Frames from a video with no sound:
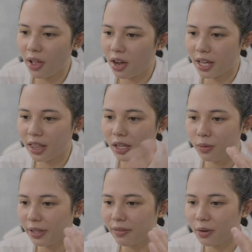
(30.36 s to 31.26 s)
vlogging thing
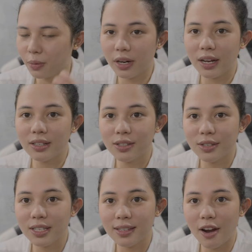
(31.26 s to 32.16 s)
will never work out,
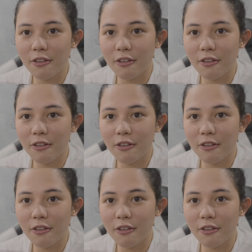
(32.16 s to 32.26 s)
so this is